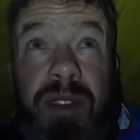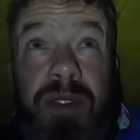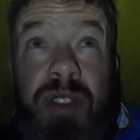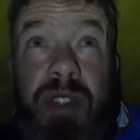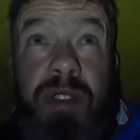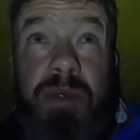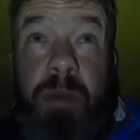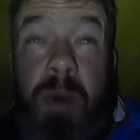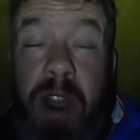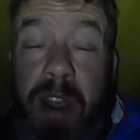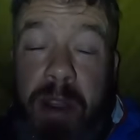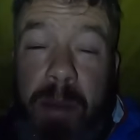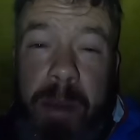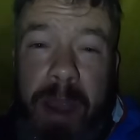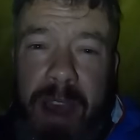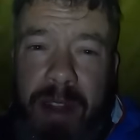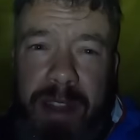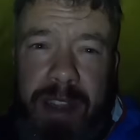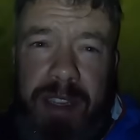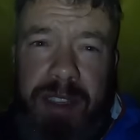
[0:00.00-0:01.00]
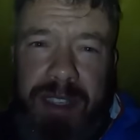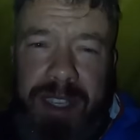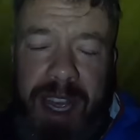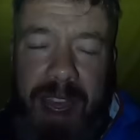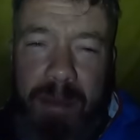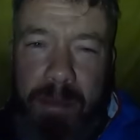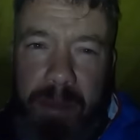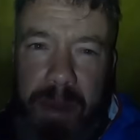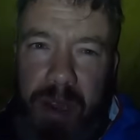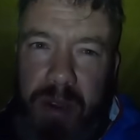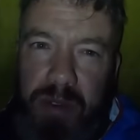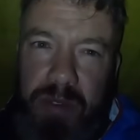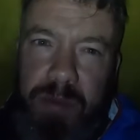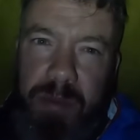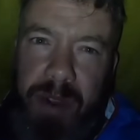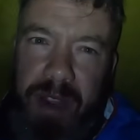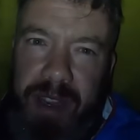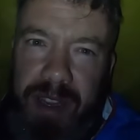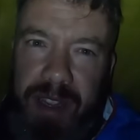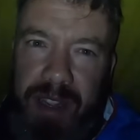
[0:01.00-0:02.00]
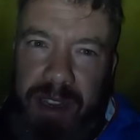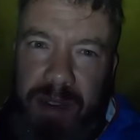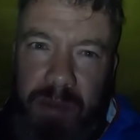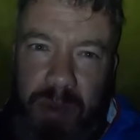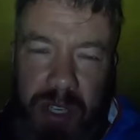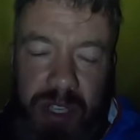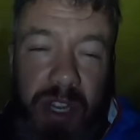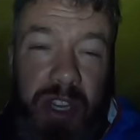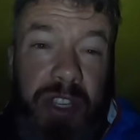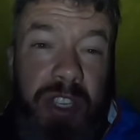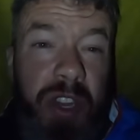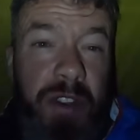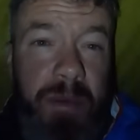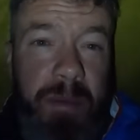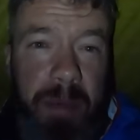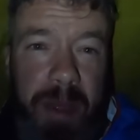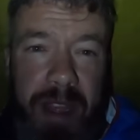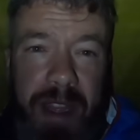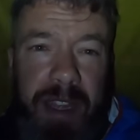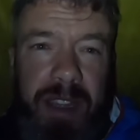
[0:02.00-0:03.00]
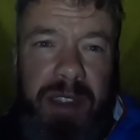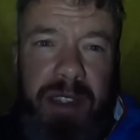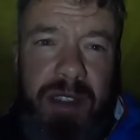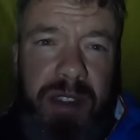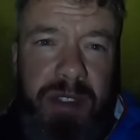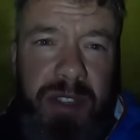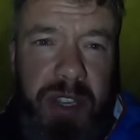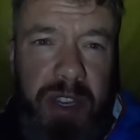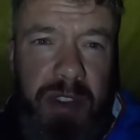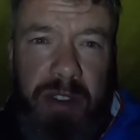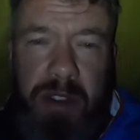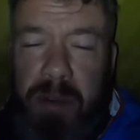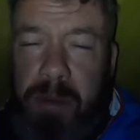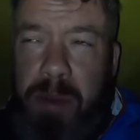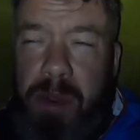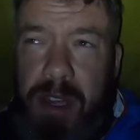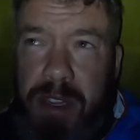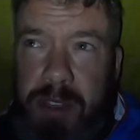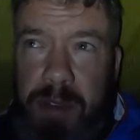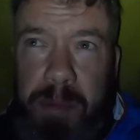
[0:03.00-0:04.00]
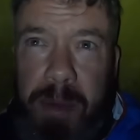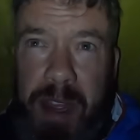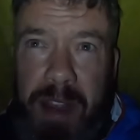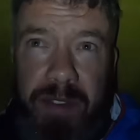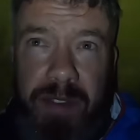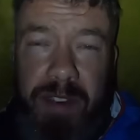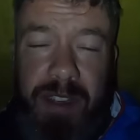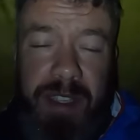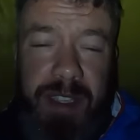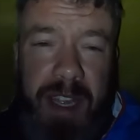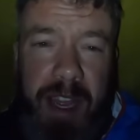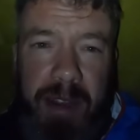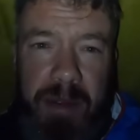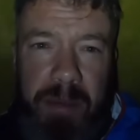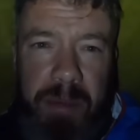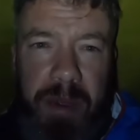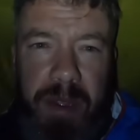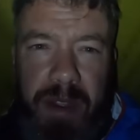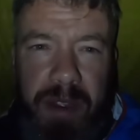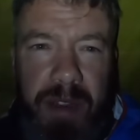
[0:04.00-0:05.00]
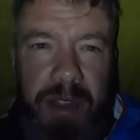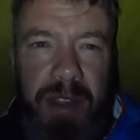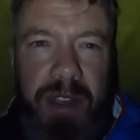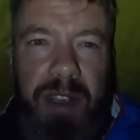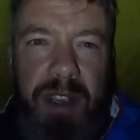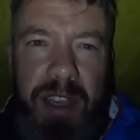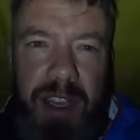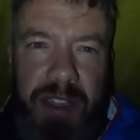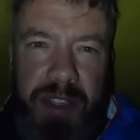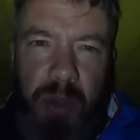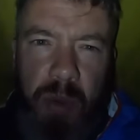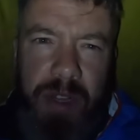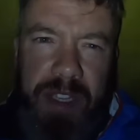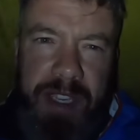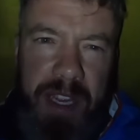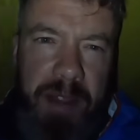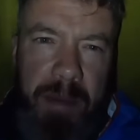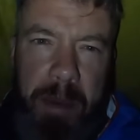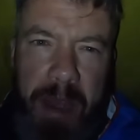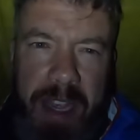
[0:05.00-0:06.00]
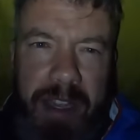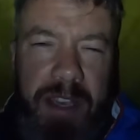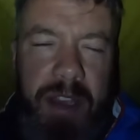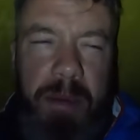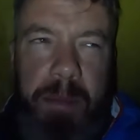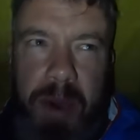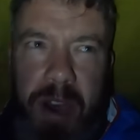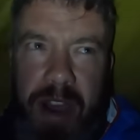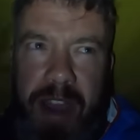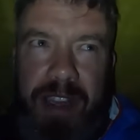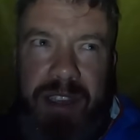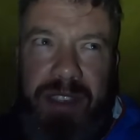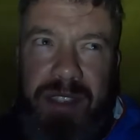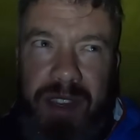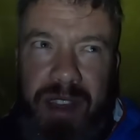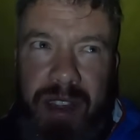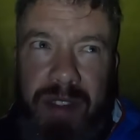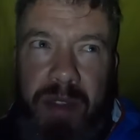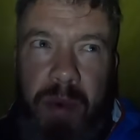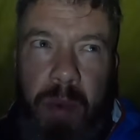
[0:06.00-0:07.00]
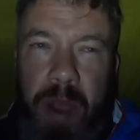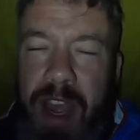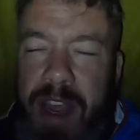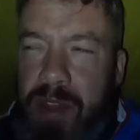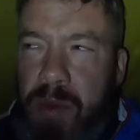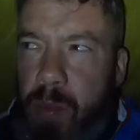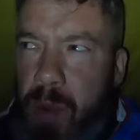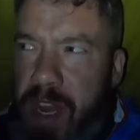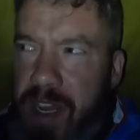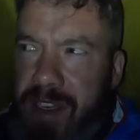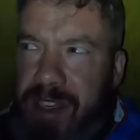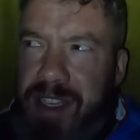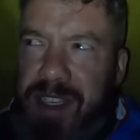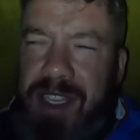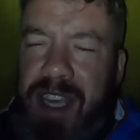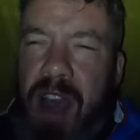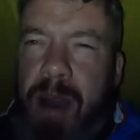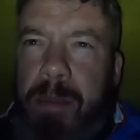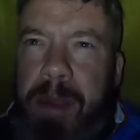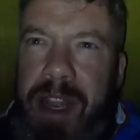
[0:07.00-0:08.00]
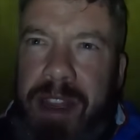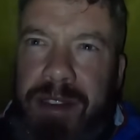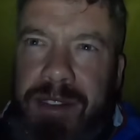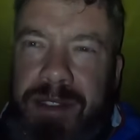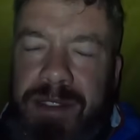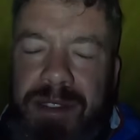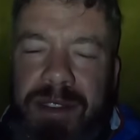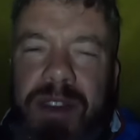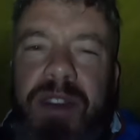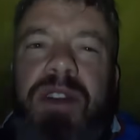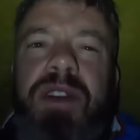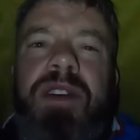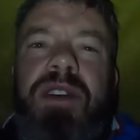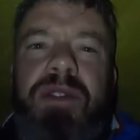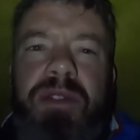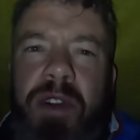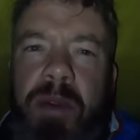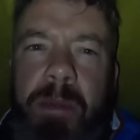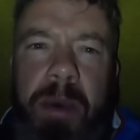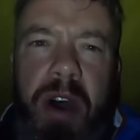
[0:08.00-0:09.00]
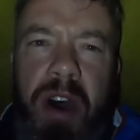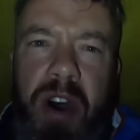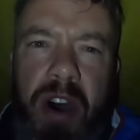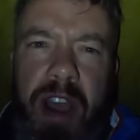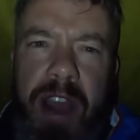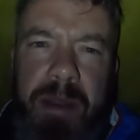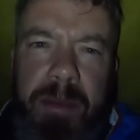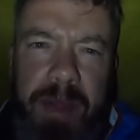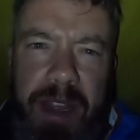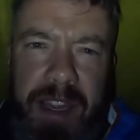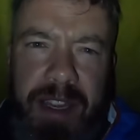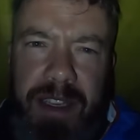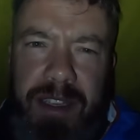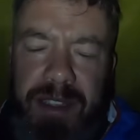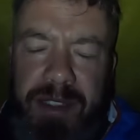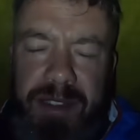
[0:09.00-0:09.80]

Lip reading: just worried about these tent poles breaking, which I shouldn't be considering the price I paid for this tent, but it's always in the back of your mind, and the way the wind is coming from behind me,